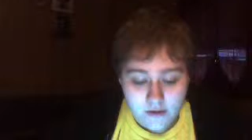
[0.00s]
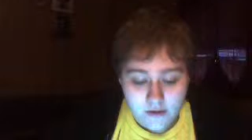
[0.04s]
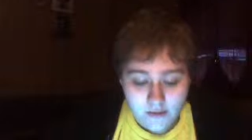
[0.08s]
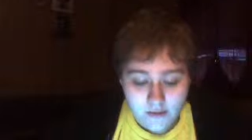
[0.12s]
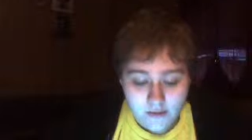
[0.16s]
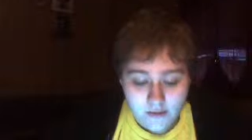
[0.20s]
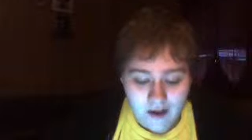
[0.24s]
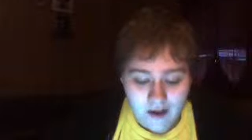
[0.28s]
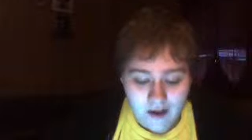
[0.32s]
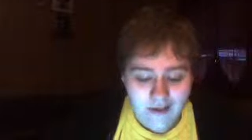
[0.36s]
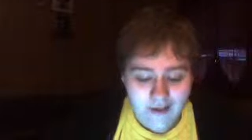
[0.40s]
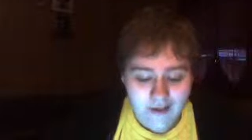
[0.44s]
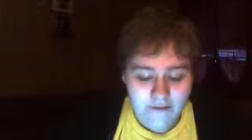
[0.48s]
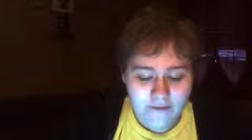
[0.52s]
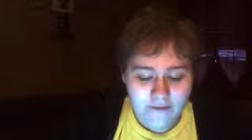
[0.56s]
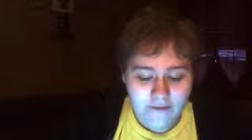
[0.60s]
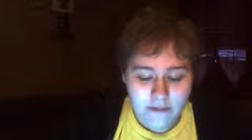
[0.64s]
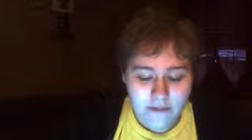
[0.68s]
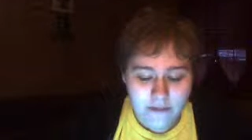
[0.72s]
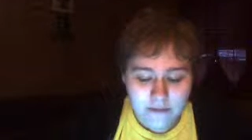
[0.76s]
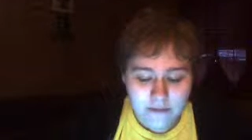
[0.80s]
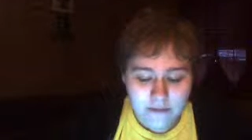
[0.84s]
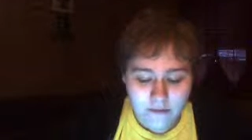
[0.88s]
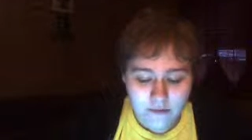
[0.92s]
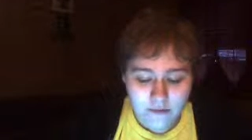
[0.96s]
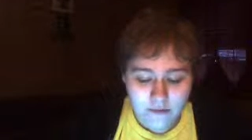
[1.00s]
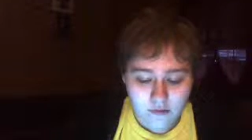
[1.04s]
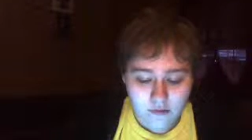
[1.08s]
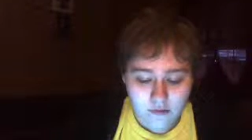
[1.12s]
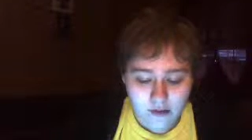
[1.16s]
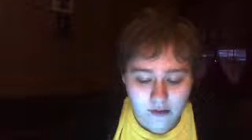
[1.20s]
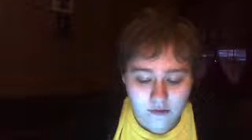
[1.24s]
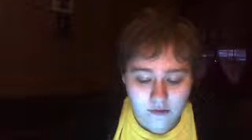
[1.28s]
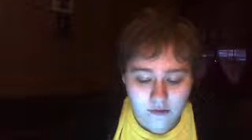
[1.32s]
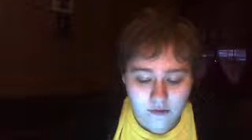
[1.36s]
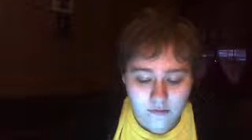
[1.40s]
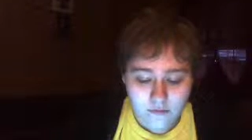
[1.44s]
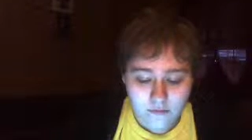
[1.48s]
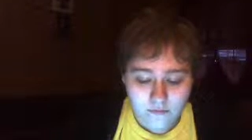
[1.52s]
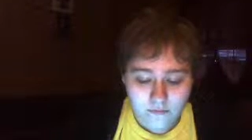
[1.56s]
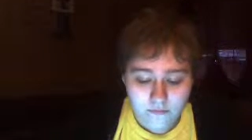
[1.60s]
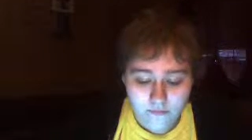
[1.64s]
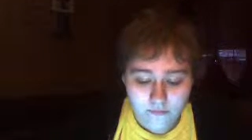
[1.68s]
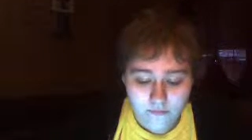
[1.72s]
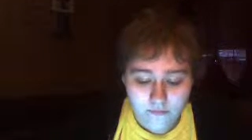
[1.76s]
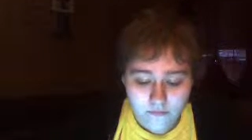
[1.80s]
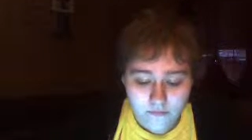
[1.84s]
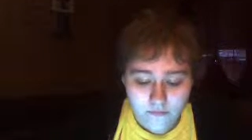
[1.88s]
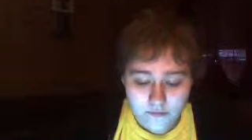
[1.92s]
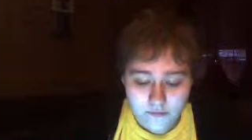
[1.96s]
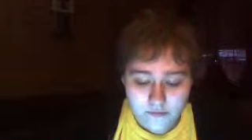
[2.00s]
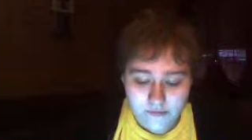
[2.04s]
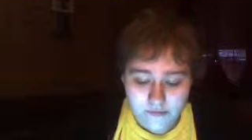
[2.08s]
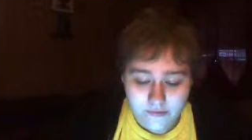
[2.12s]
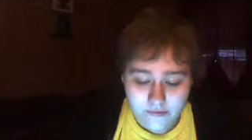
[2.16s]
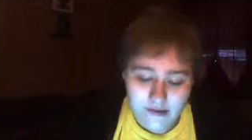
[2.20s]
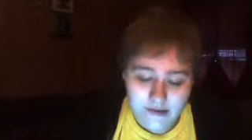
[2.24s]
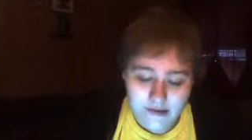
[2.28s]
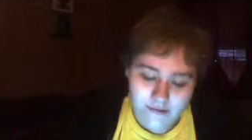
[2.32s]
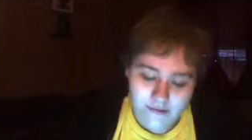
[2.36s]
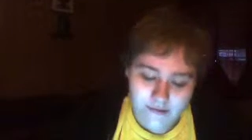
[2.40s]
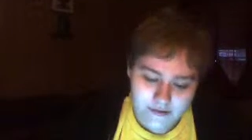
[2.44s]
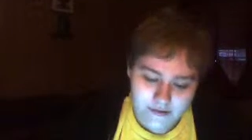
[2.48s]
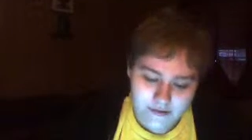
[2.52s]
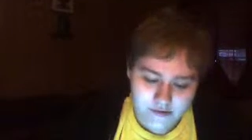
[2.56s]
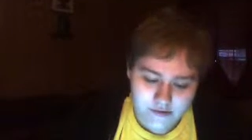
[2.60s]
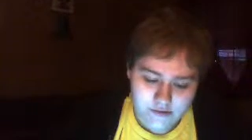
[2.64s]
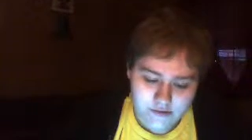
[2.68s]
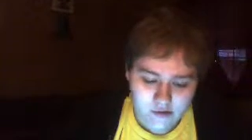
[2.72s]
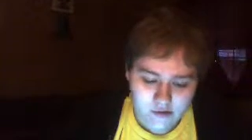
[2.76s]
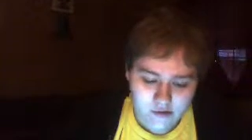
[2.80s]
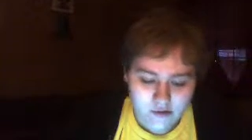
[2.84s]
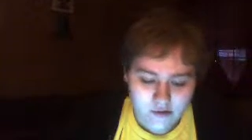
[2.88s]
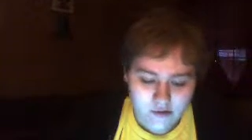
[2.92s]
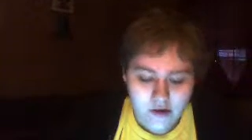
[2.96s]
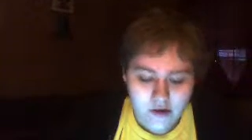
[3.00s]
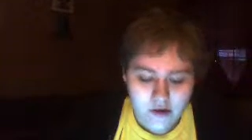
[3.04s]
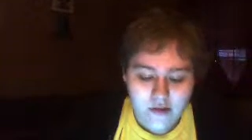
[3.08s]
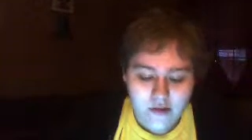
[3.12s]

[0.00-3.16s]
The High Life update will allow... Now I'm going to start over.